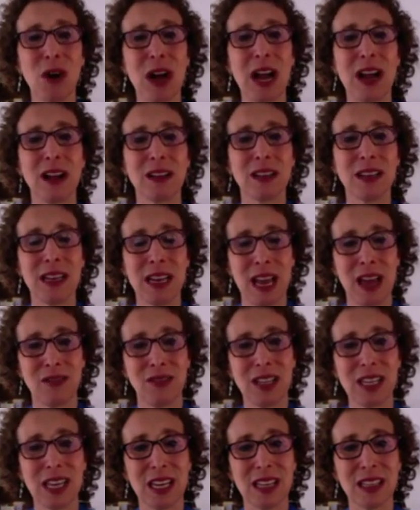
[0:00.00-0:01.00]
how to
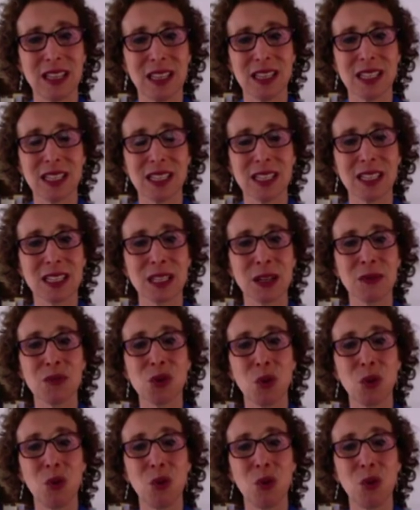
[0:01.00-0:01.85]
navigate these systems